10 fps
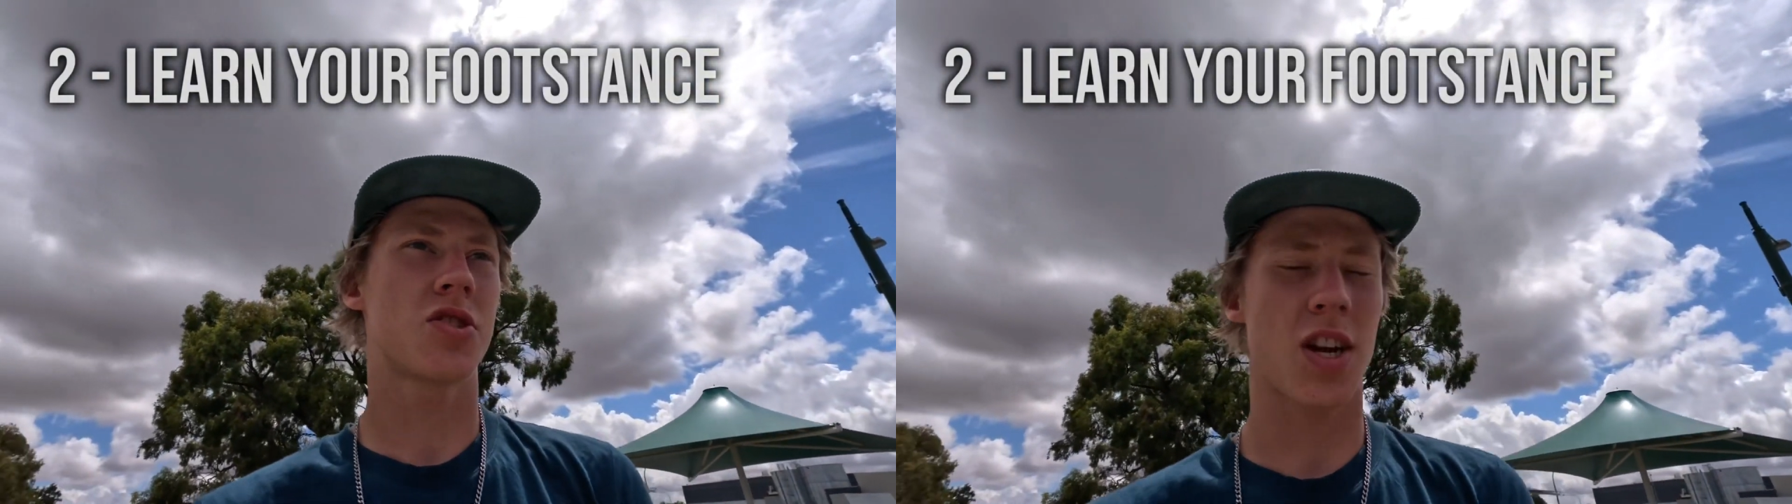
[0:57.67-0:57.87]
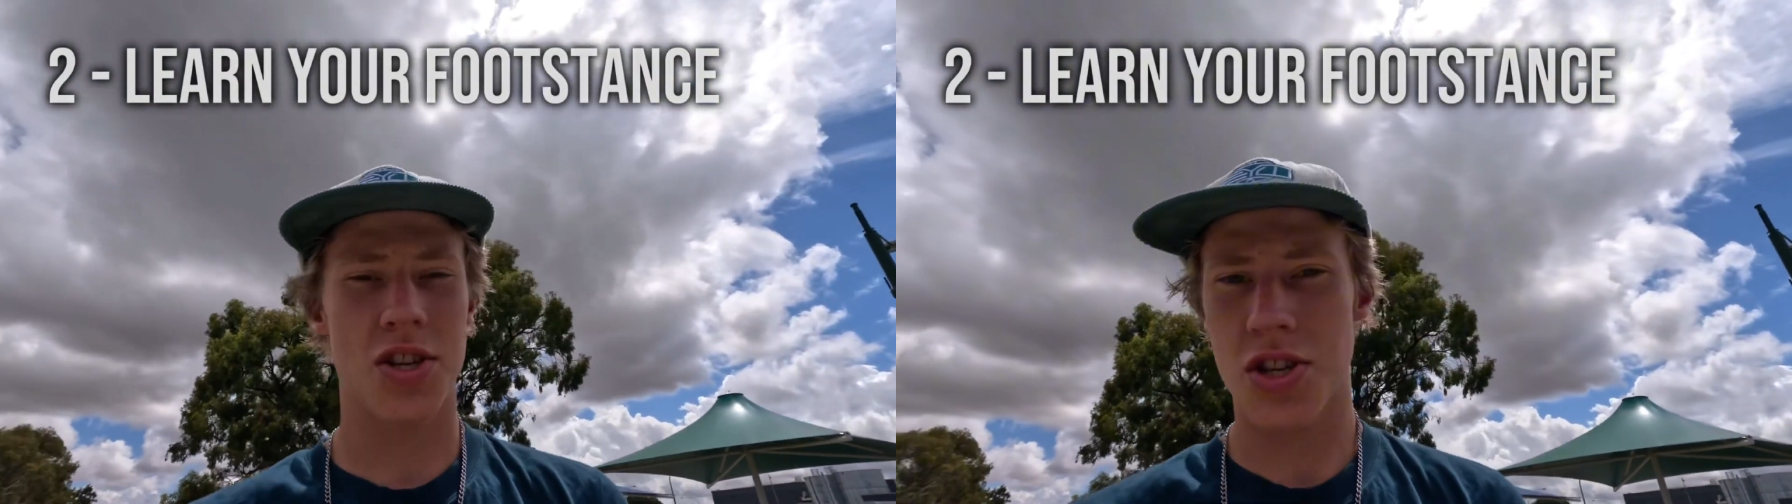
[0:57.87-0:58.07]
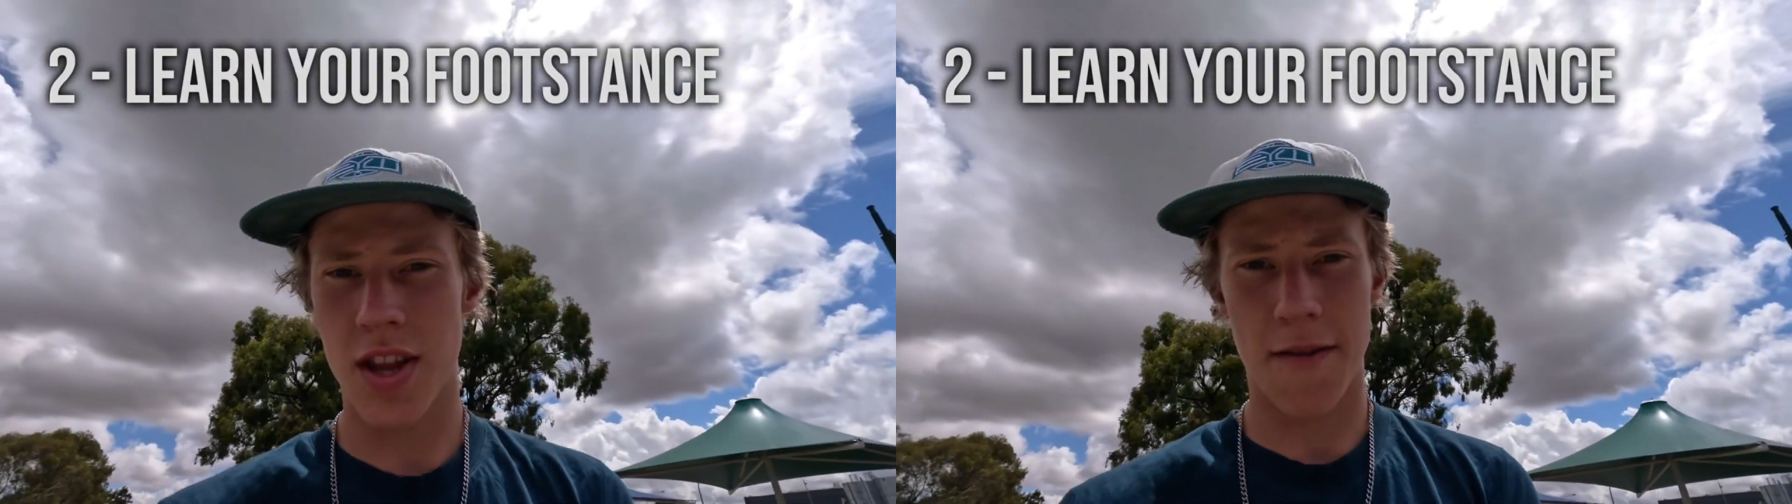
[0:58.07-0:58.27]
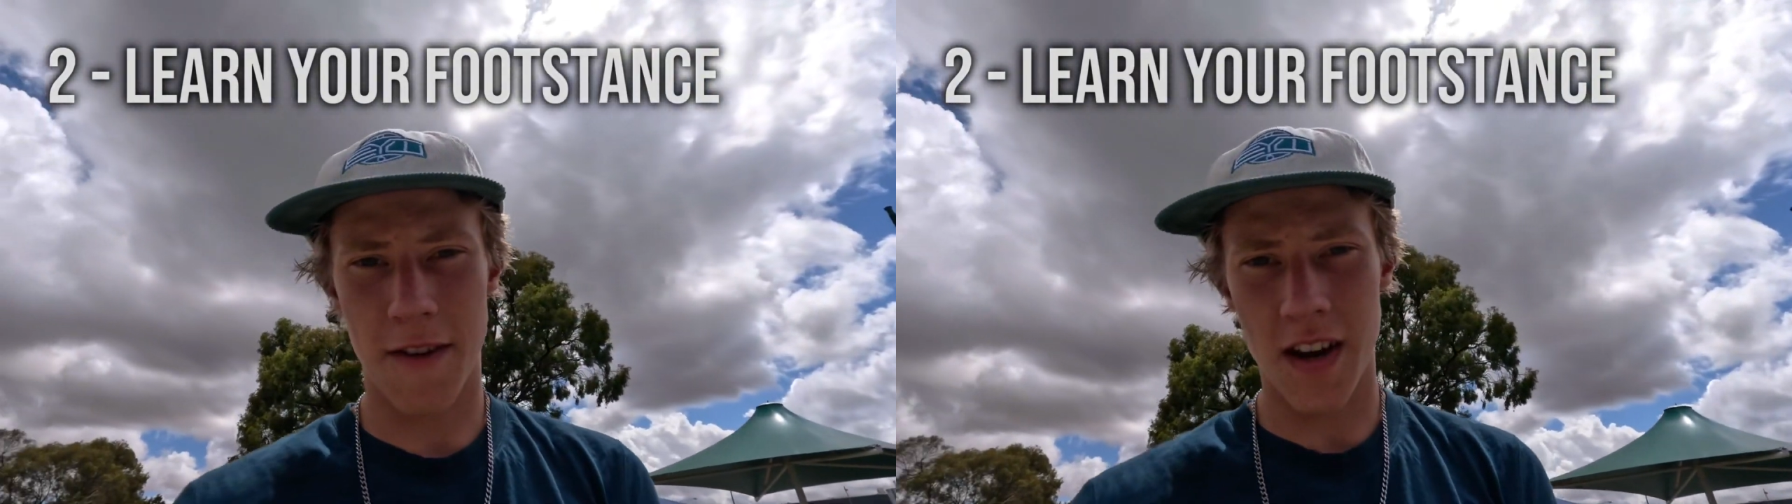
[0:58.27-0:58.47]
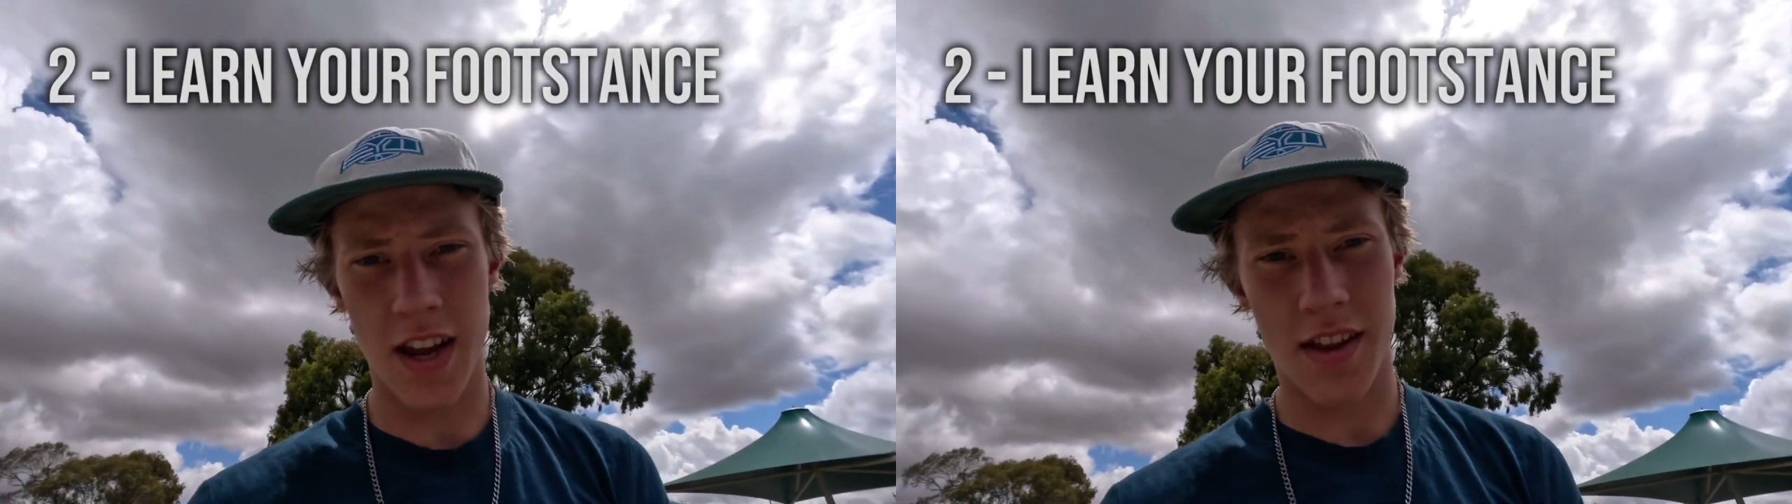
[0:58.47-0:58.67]
changing their
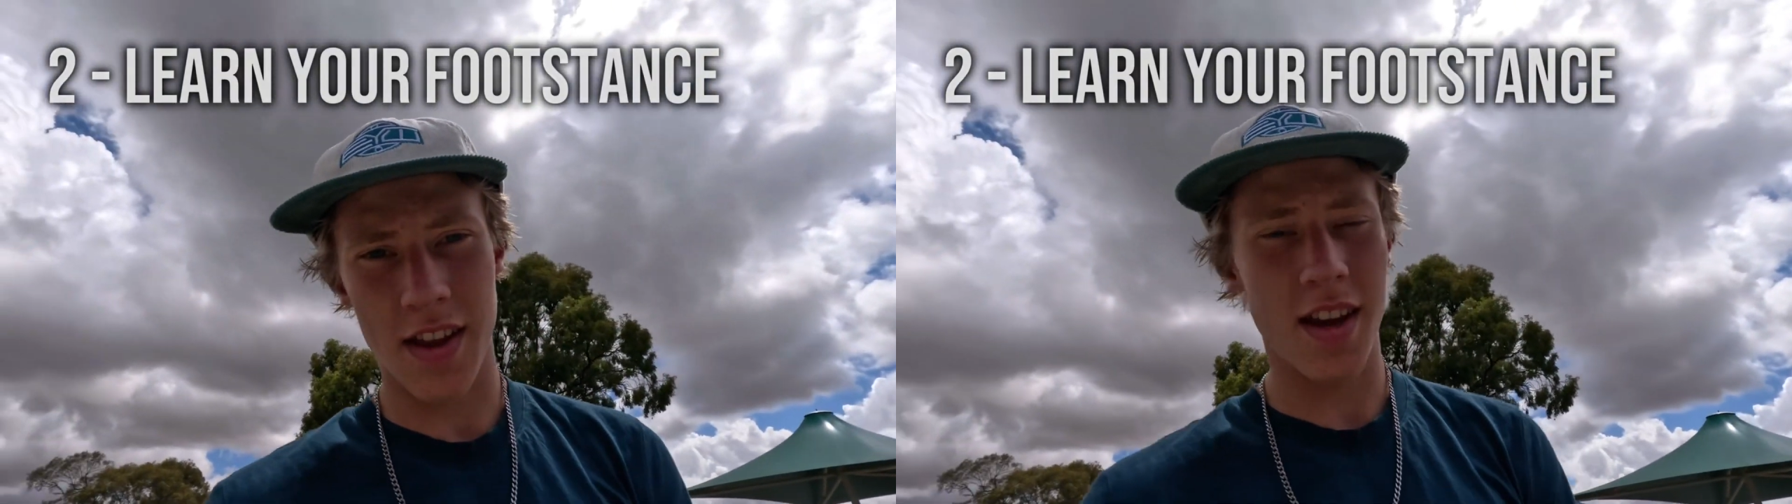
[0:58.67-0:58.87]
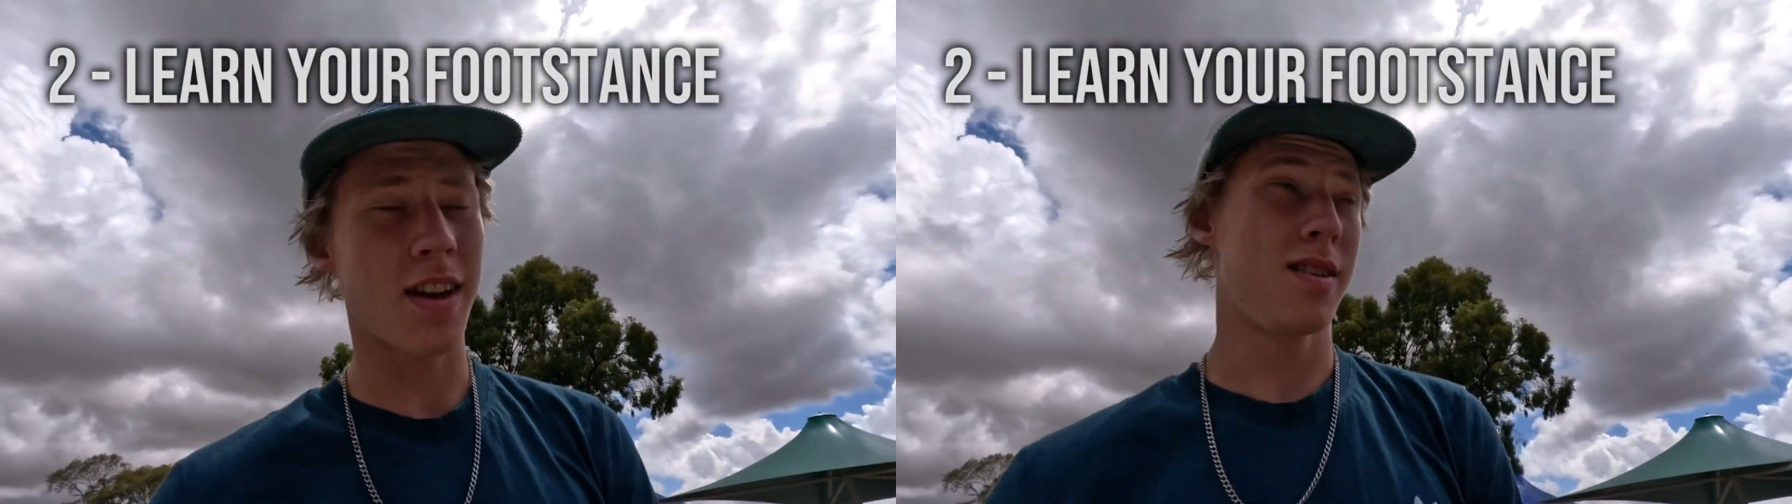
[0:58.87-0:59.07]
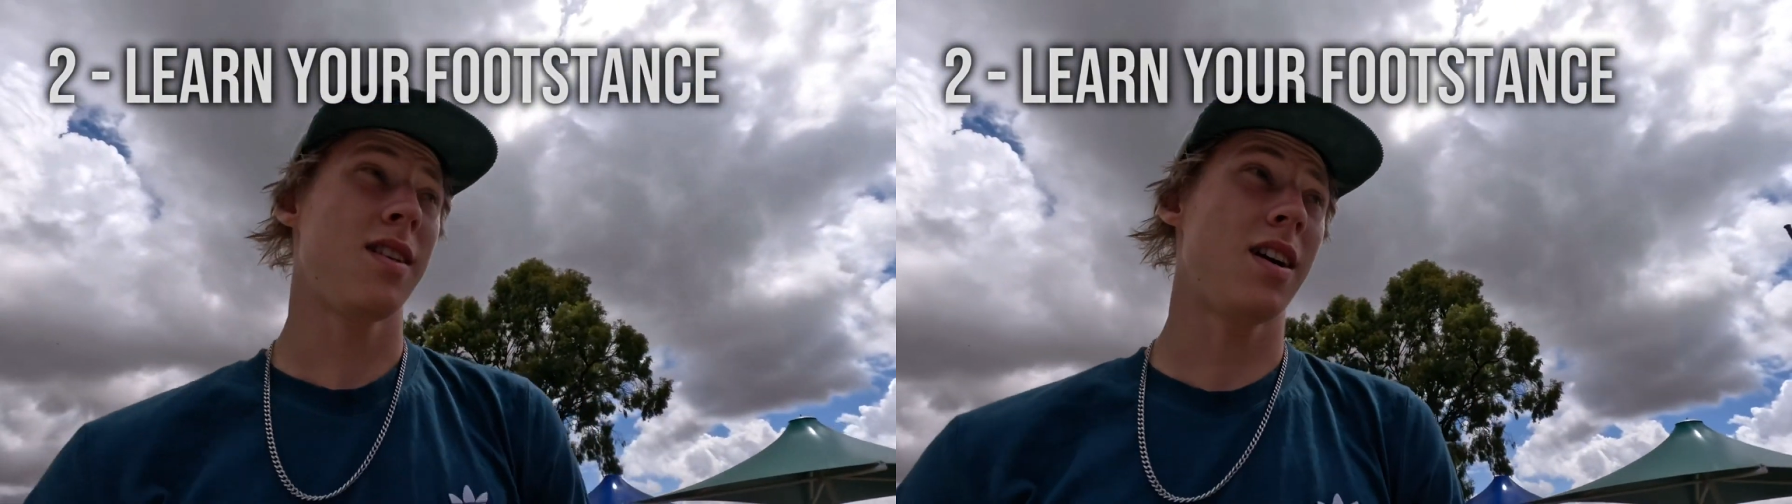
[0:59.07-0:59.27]
feet out there.